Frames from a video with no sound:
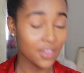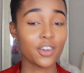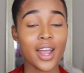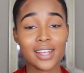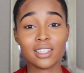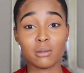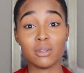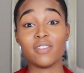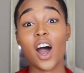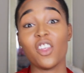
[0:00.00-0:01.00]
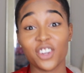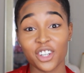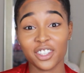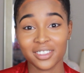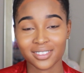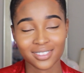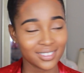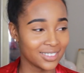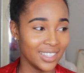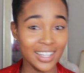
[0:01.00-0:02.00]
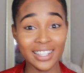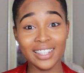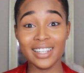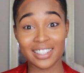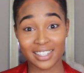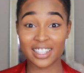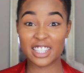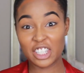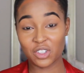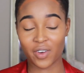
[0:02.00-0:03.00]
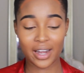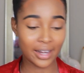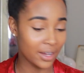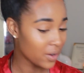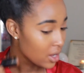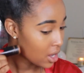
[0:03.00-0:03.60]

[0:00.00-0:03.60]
there has to be father, and he doesn't exist right now.